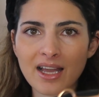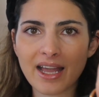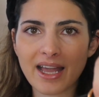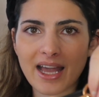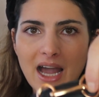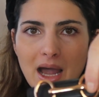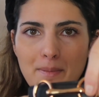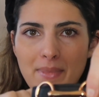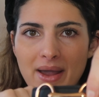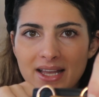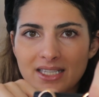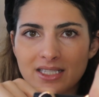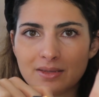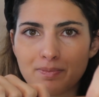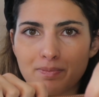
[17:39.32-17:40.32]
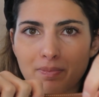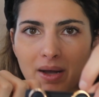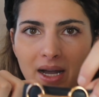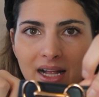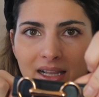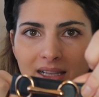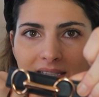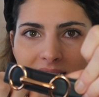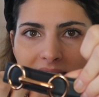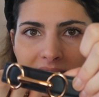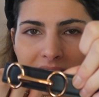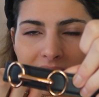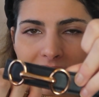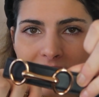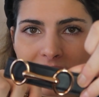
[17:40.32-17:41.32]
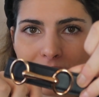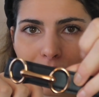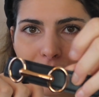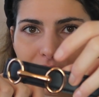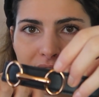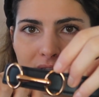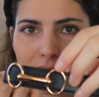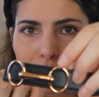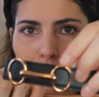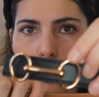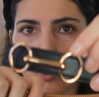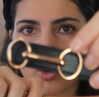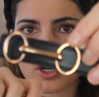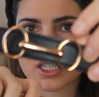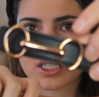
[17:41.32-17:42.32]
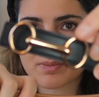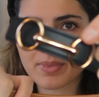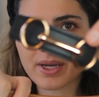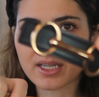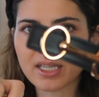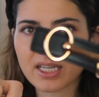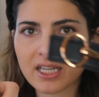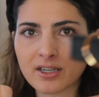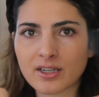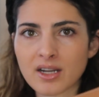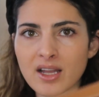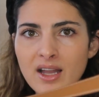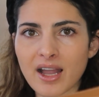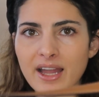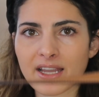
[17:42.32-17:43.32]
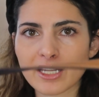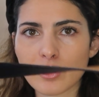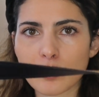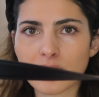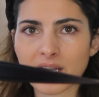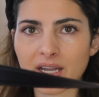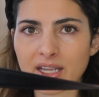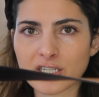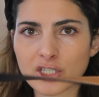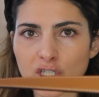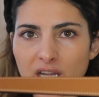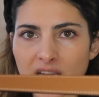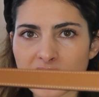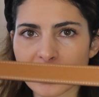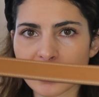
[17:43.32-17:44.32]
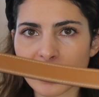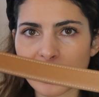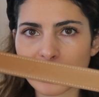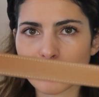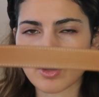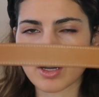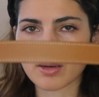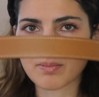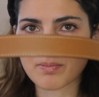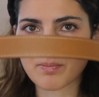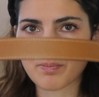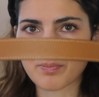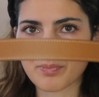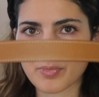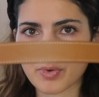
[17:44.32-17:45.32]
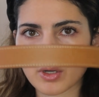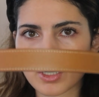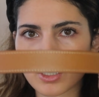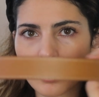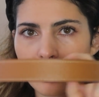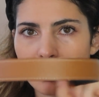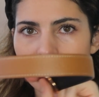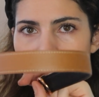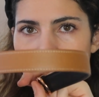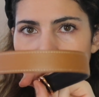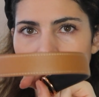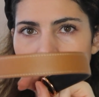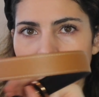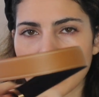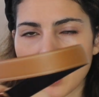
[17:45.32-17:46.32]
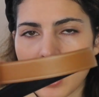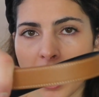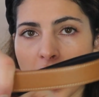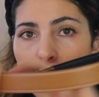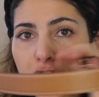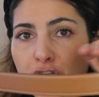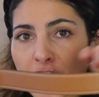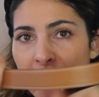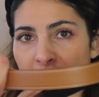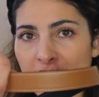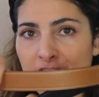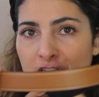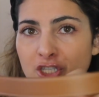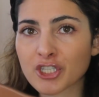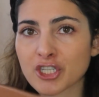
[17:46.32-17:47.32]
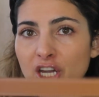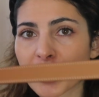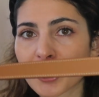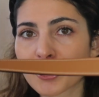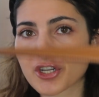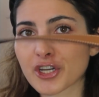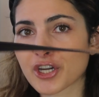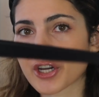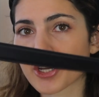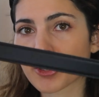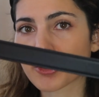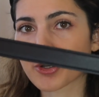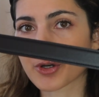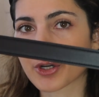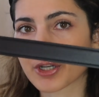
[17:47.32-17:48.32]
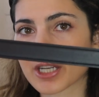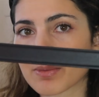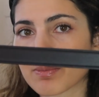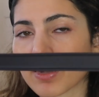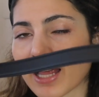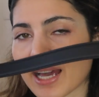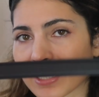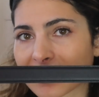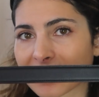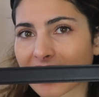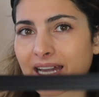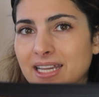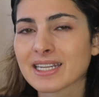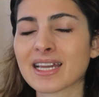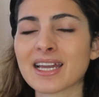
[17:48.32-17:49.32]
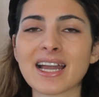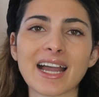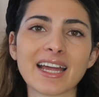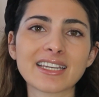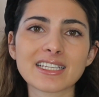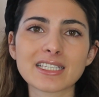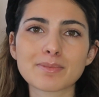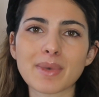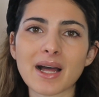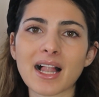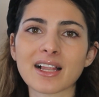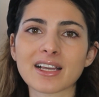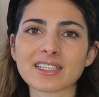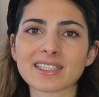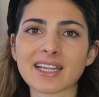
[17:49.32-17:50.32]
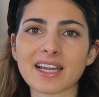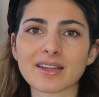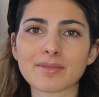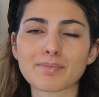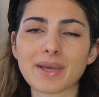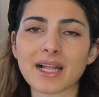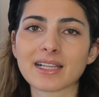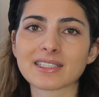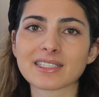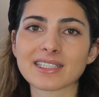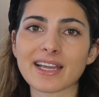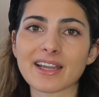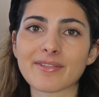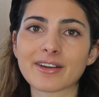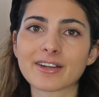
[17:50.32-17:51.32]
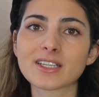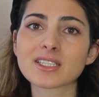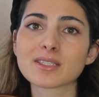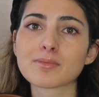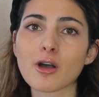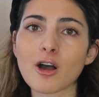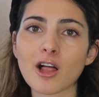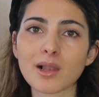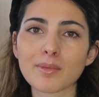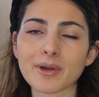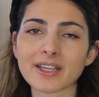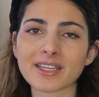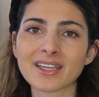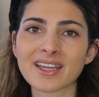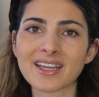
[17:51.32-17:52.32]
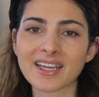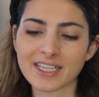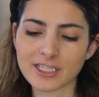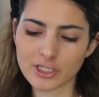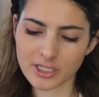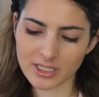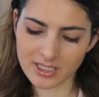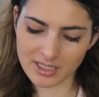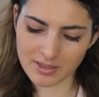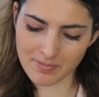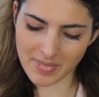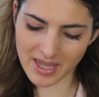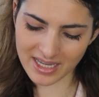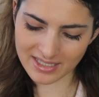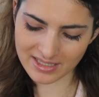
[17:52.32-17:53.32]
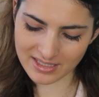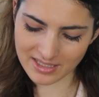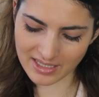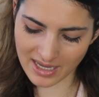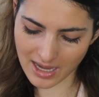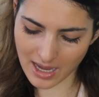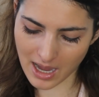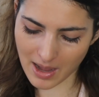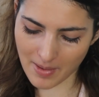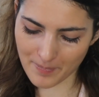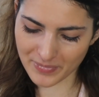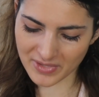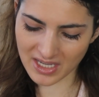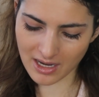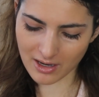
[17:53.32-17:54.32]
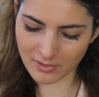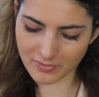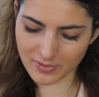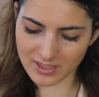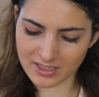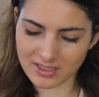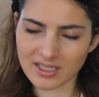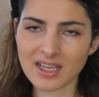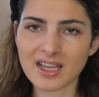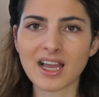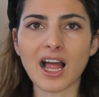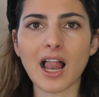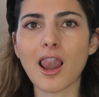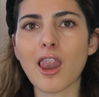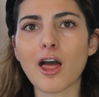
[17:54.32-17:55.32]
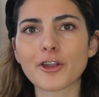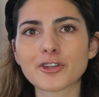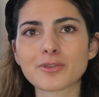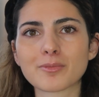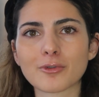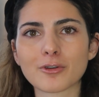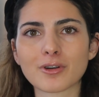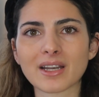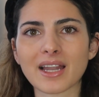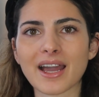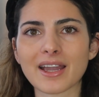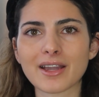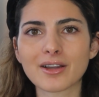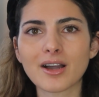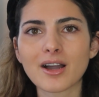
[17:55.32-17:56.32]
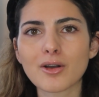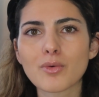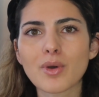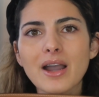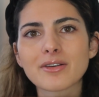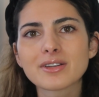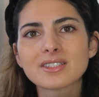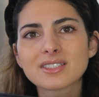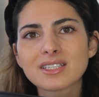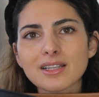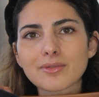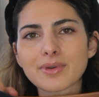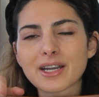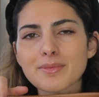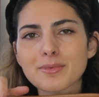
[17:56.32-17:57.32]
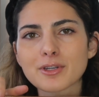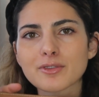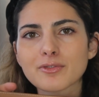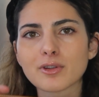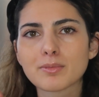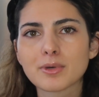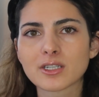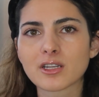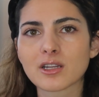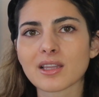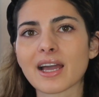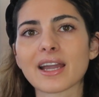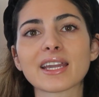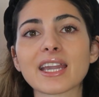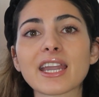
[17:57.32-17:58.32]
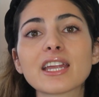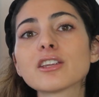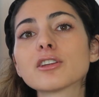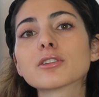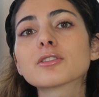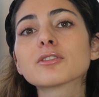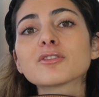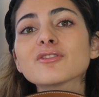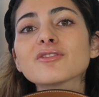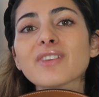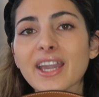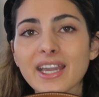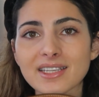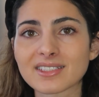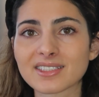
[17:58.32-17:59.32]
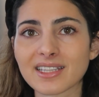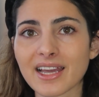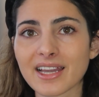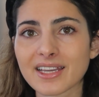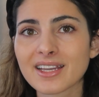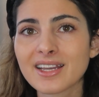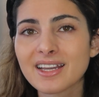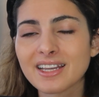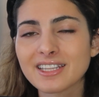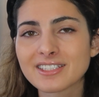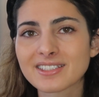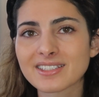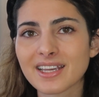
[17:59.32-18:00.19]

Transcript: hermes belt, and it's with this horse bit here, and you can change it. Like you can put it on the tan side and on the black side, and this belt is like very small, but it just makes the outfits a lot more like, oh wow, it's still very beautiful, but not like in your face. Like it's